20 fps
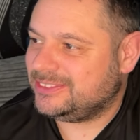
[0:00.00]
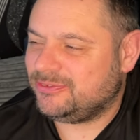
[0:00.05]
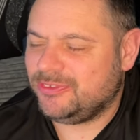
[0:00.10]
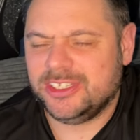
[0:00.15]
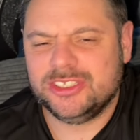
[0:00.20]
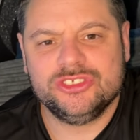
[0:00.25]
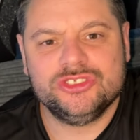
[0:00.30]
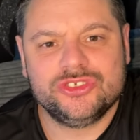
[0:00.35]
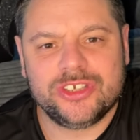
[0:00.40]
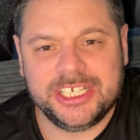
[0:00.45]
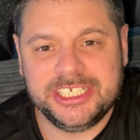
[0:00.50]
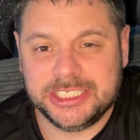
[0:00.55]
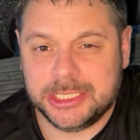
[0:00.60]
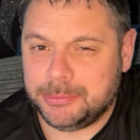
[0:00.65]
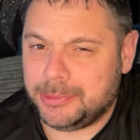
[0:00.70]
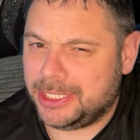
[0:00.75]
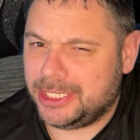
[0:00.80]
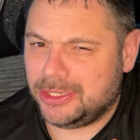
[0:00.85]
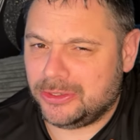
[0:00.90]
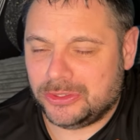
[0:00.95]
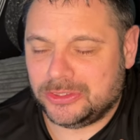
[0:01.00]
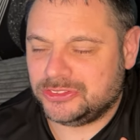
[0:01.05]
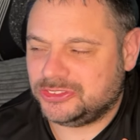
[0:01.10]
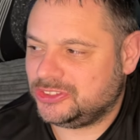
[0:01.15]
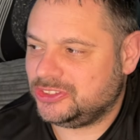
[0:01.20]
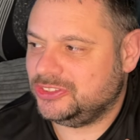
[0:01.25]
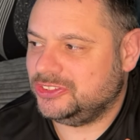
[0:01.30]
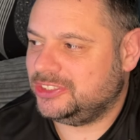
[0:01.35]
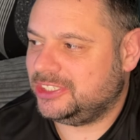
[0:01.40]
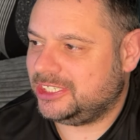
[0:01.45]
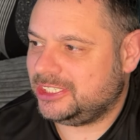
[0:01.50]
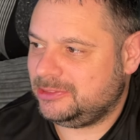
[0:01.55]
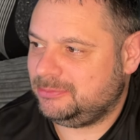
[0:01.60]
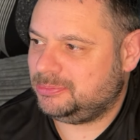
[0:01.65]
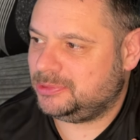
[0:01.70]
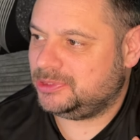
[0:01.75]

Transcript: Feels strange it being on on Sunday, yes.